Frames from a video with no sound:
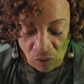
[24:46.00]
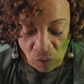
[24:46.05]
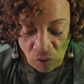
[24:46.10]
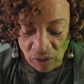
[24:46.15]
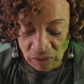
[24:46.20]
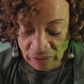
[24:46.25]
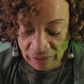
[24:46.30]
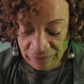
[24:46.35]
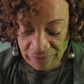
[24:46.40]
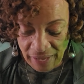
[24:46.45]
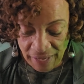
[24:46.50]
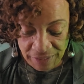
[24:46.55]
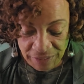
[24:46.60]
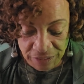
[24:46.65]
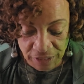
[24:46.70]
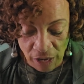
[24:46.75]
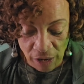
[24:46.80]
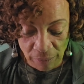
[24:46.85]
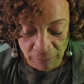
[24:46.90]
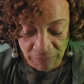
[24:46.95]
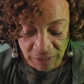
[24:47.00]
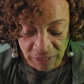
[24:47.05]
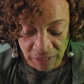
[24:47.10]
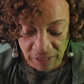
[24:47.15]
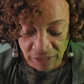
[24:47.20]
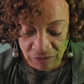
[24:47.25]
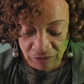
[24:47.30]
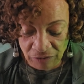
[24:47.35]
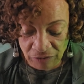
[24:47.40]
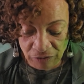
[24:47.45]
of that's coming
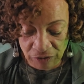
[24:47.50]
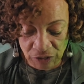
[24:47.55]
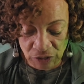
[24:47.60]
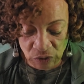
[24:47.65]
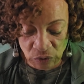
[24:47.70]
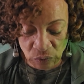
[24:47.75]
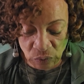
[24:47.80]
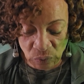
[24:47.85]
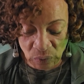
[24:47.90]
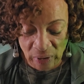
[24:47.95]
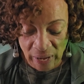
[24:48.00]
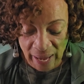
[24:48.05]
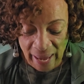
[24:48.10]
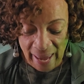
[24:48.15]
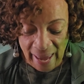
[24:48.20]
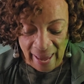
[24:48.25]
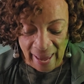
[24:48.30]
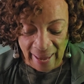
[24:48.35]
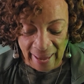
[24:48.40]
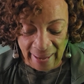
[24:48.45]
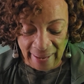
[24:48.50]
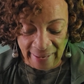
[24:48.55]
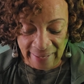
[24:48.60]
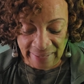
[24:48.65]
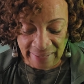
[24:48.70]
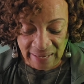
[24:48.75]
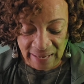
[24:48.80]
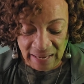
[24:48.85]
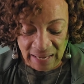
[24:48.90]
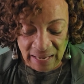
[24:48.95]
in for you.
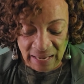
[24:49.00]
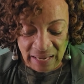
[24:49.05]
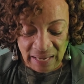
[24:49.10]
And